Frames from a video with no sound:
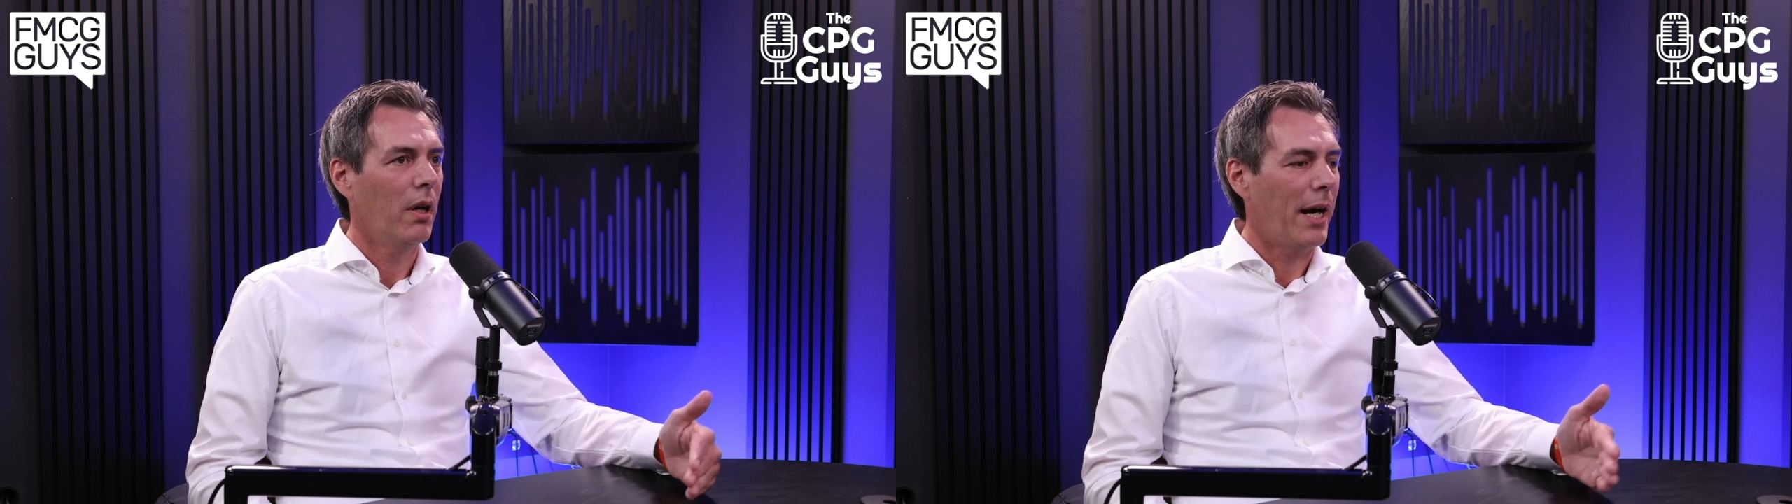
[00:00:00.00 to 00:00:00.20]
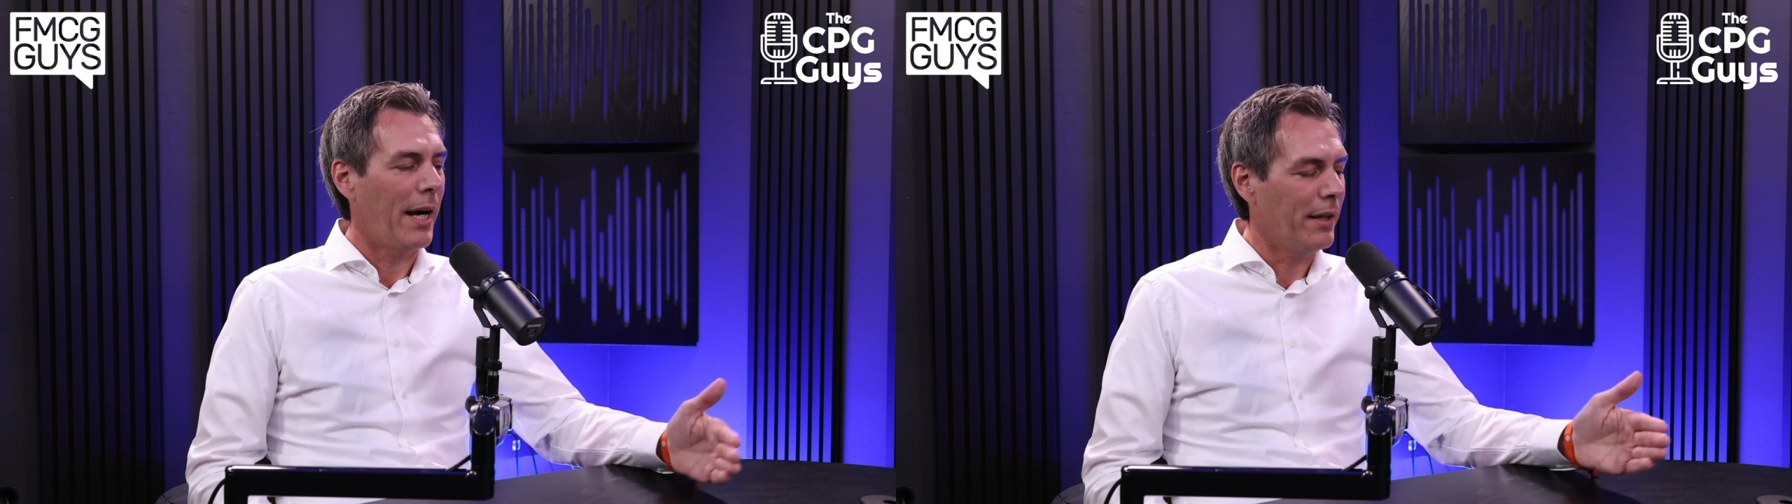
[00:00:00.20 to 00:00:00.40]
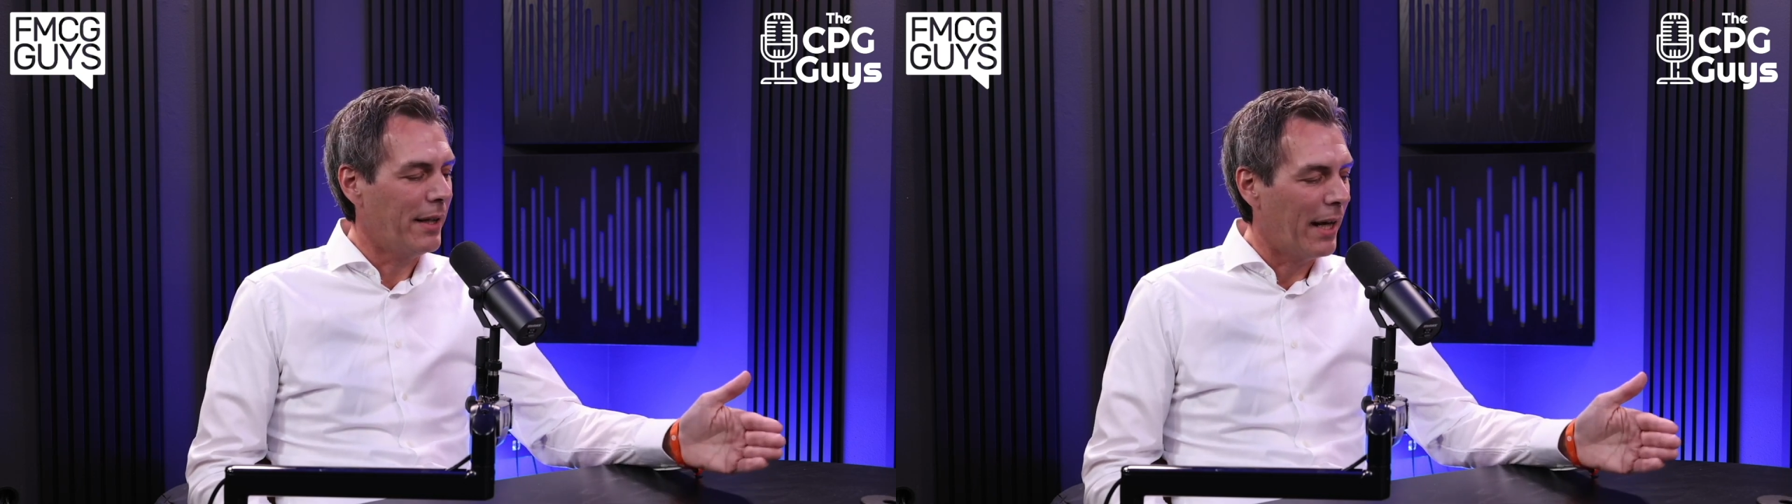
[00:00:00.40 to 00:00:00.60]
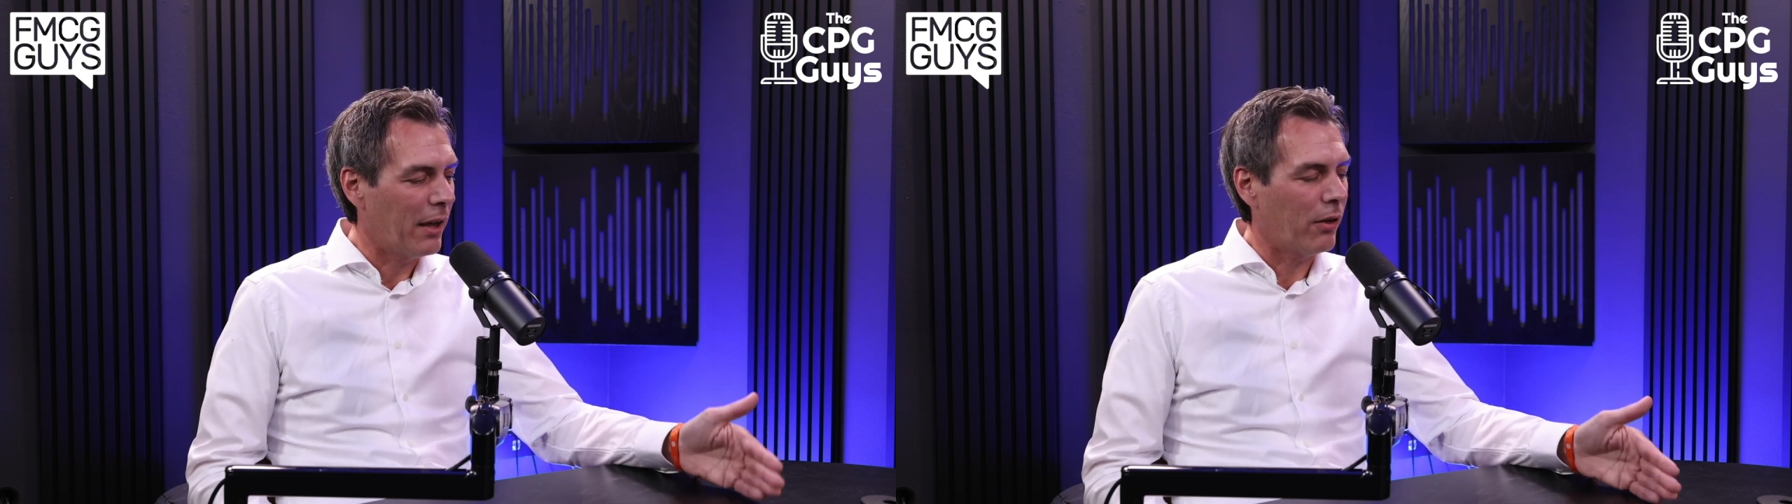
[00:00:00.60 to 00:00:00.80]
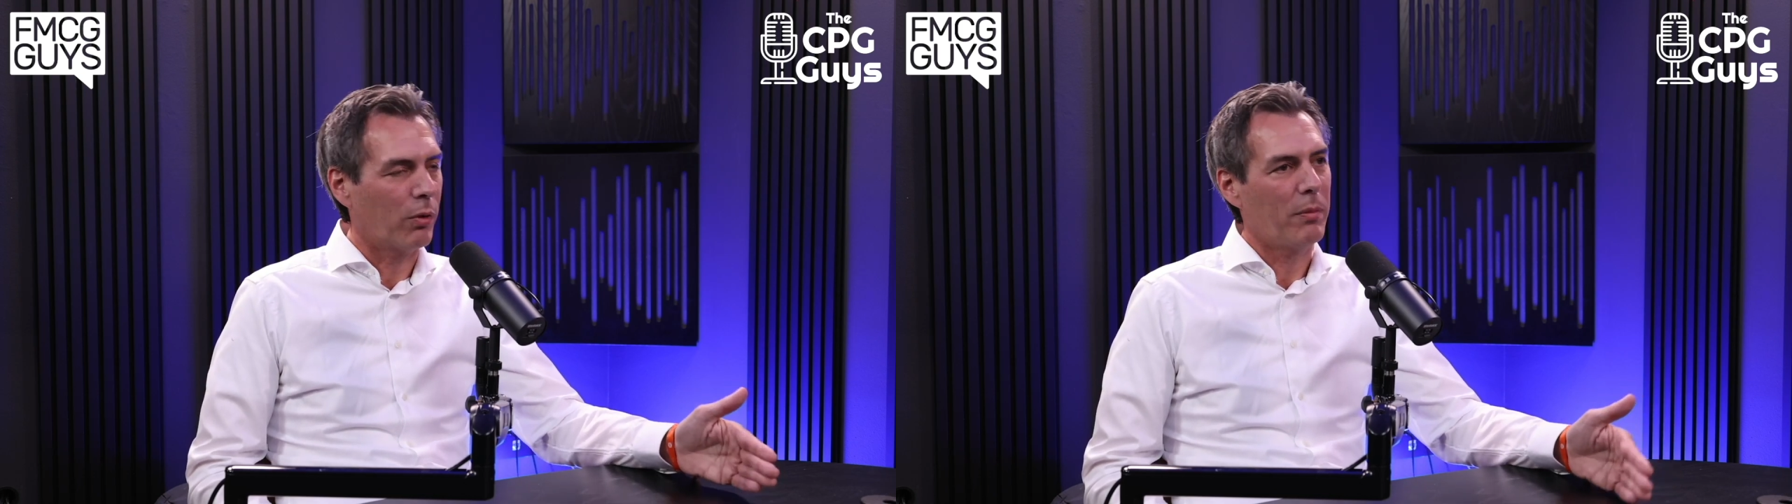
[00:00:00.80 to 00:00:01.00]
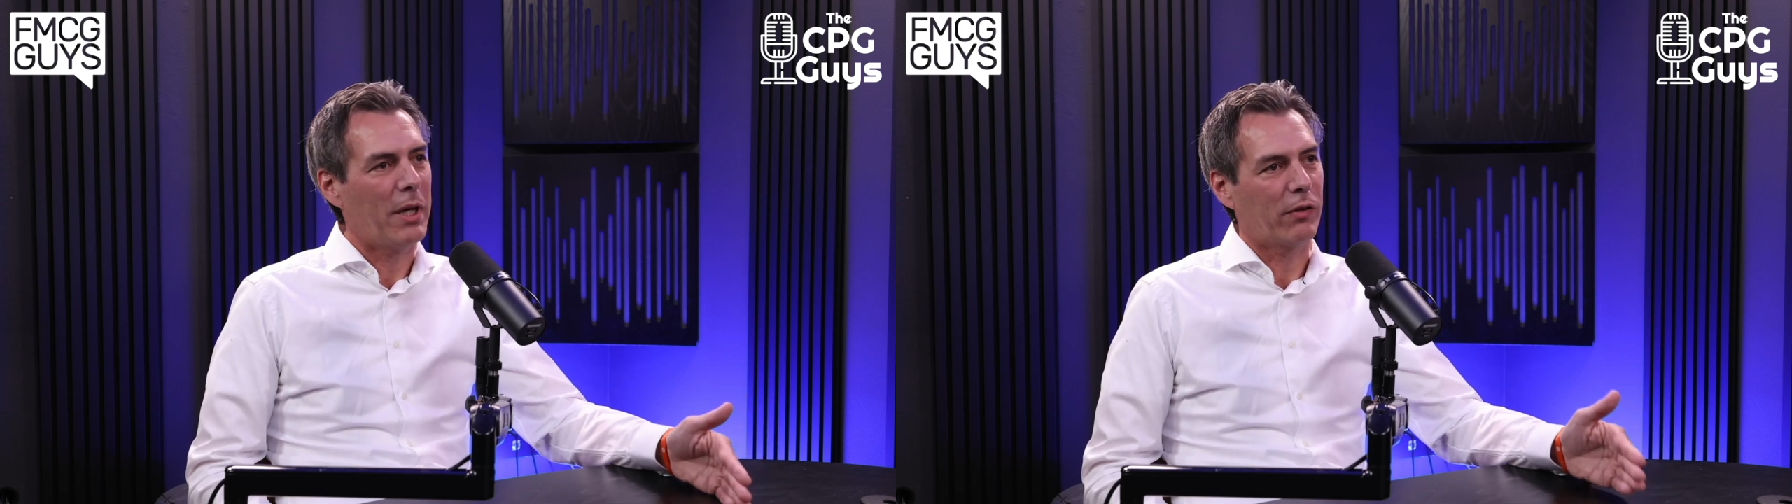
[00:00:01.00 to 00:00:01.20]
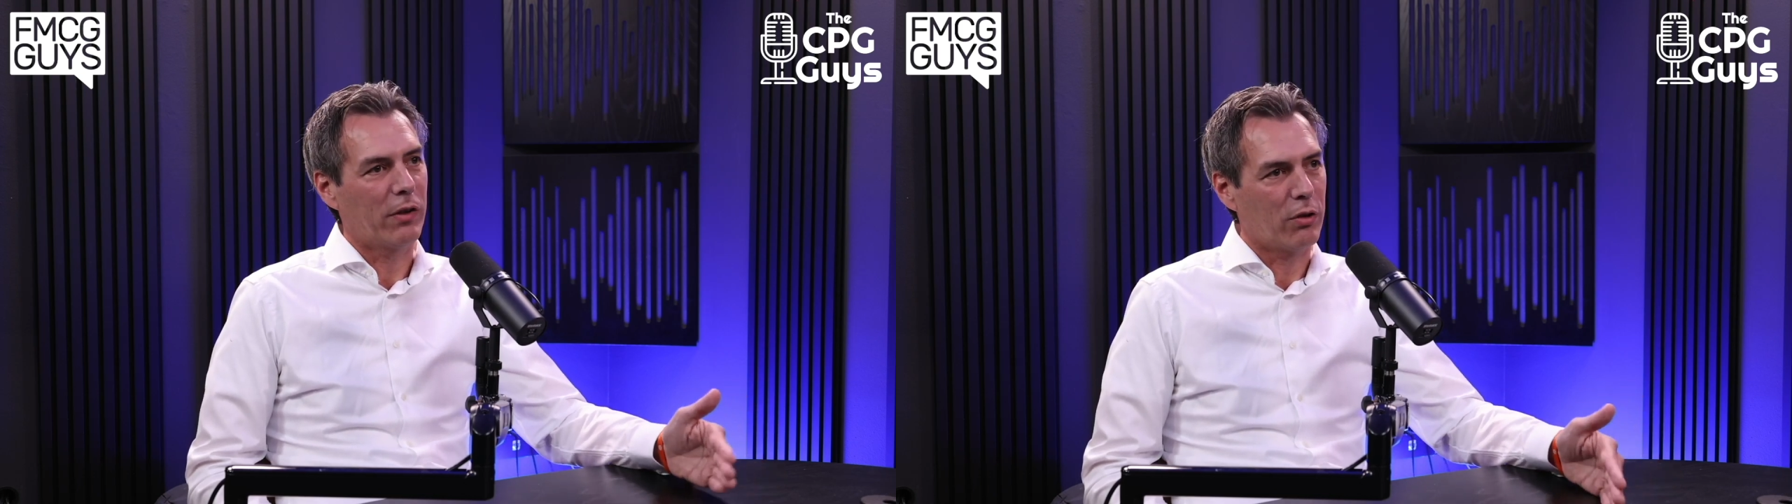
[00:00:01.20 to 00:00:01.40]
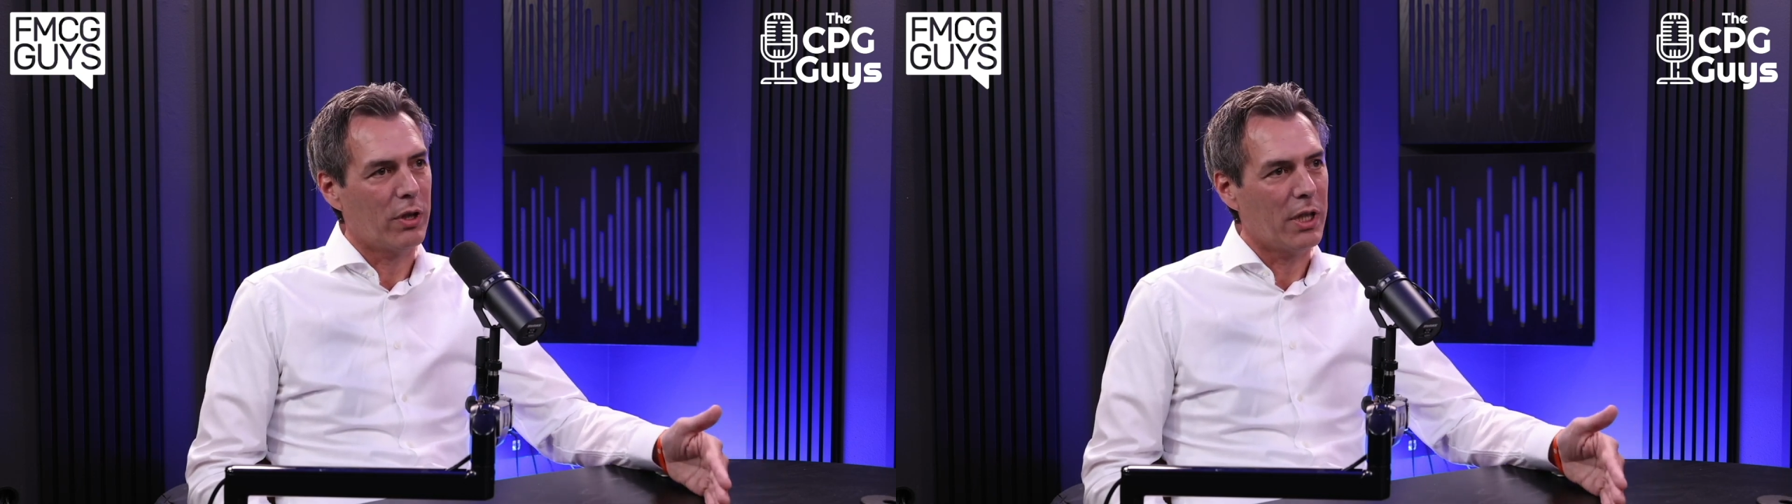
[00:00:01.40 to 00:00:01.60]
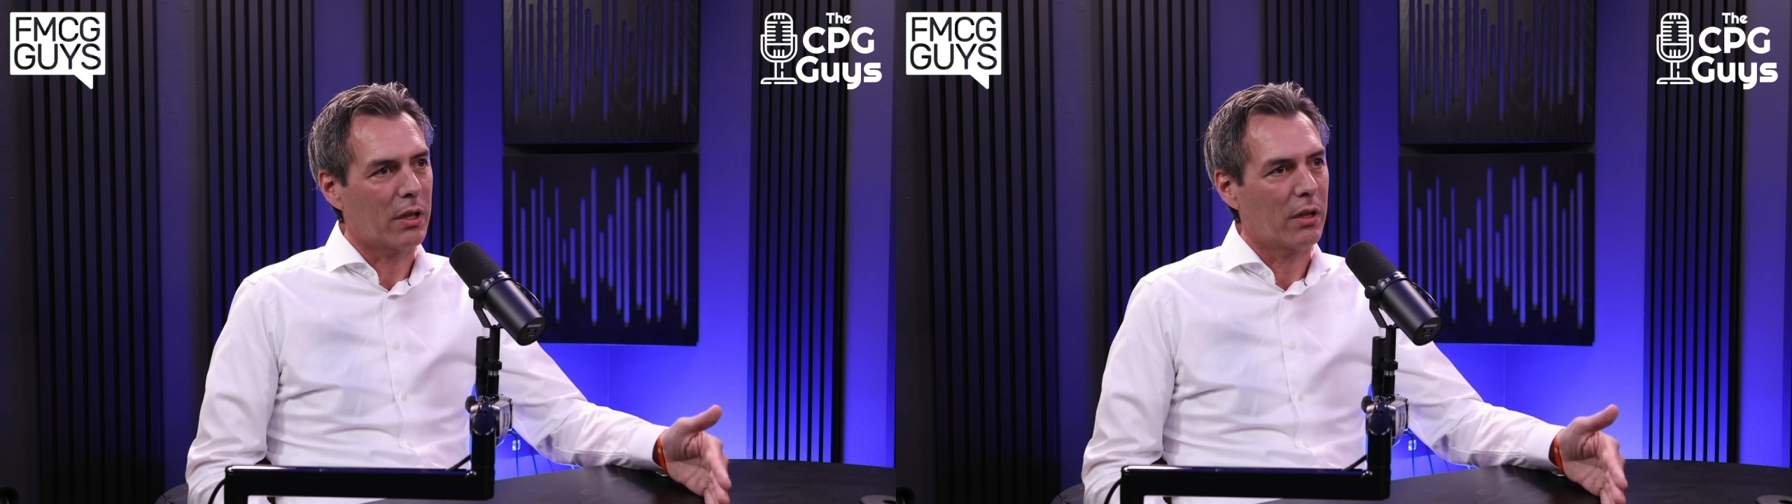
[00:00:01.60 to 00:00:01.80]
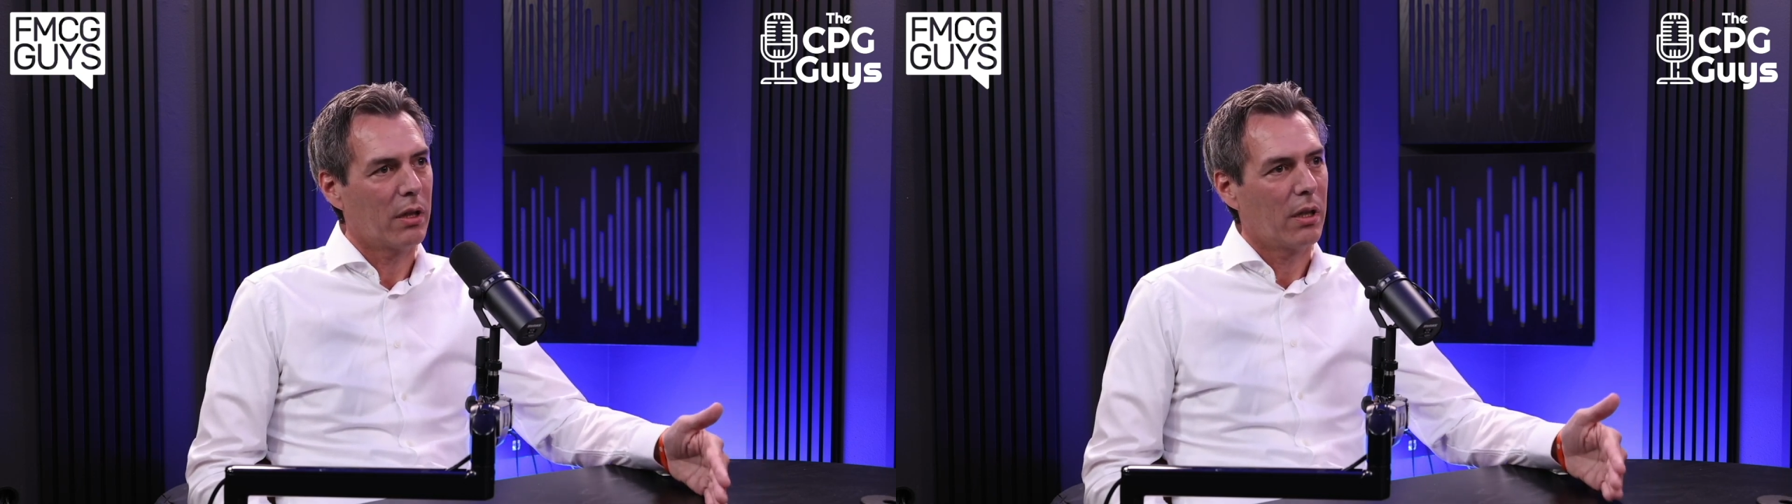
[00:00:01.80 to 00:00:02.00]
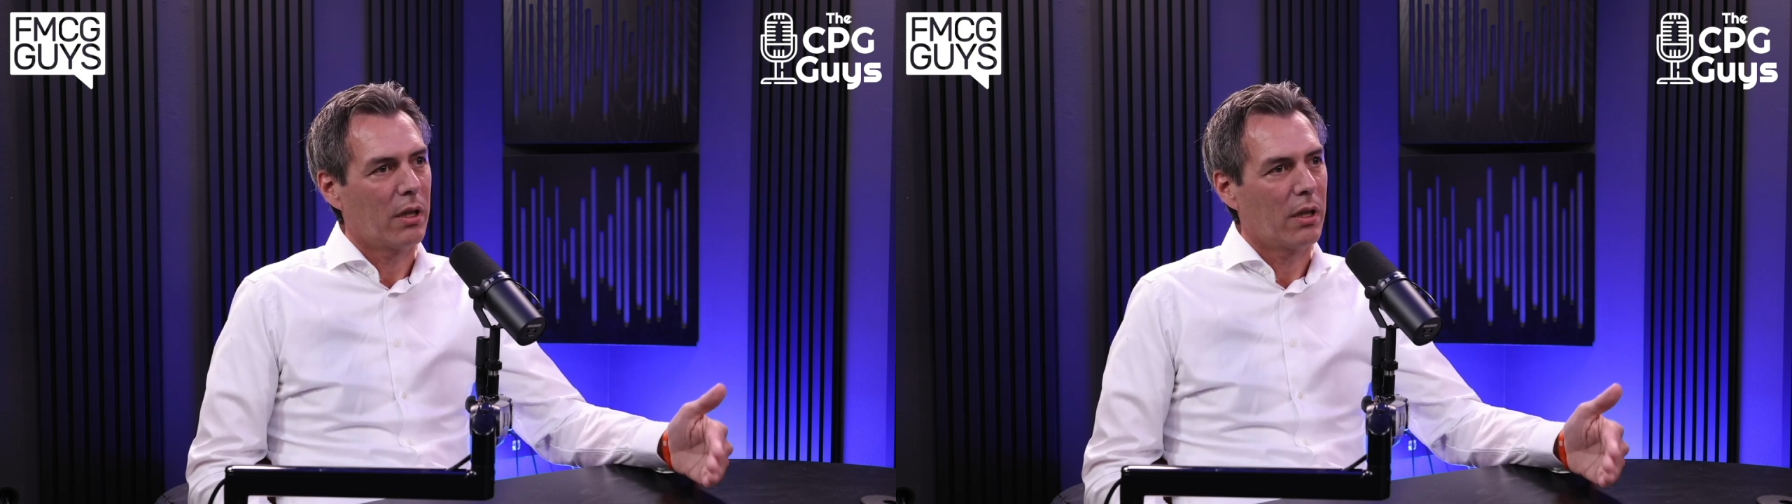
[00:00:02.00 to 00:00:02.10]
And that is what makes it unique.